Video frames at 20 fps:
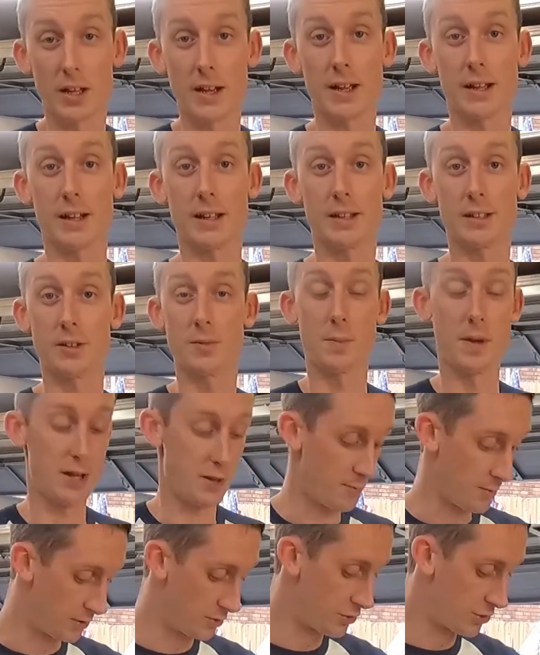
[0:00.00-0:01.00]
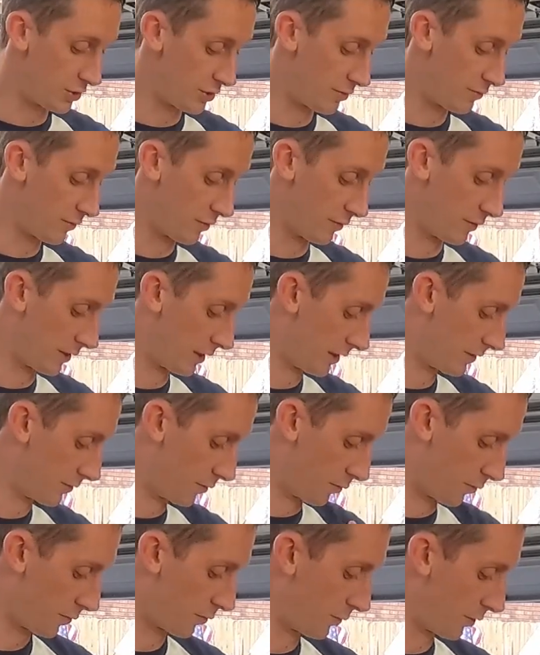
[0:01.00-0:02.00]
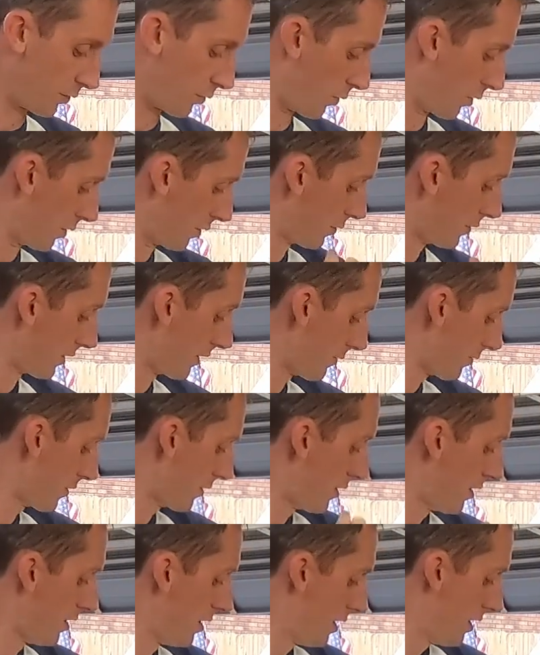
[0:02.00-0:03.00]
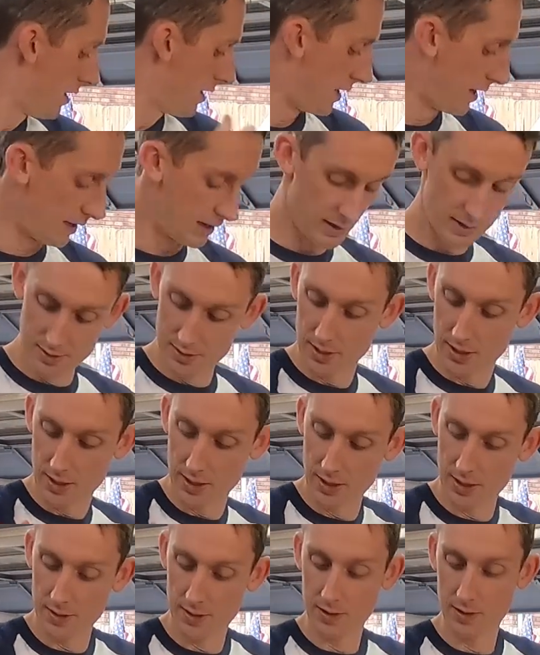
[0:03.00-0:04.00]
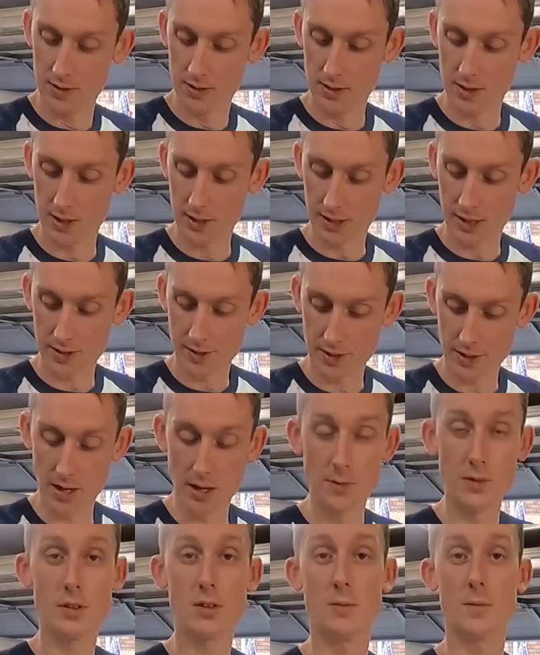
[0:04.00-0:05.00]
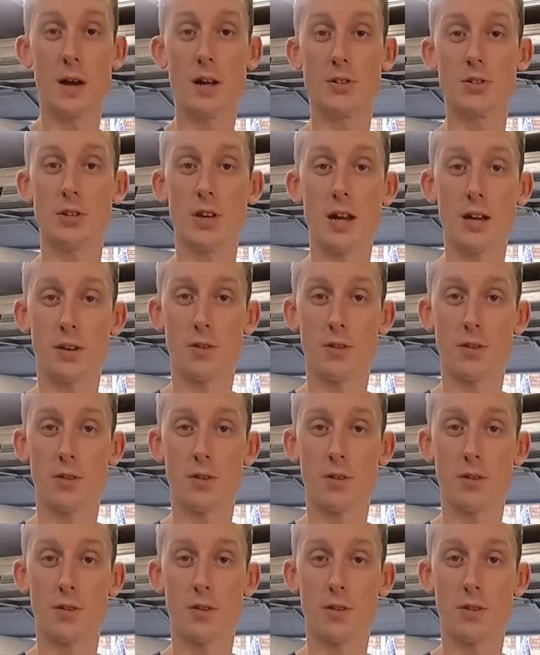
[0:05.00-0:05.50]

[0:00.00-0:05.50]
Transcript: like. I like the baseball shirts. You know, they got those 3/4 sleeves. And I got the navy to match the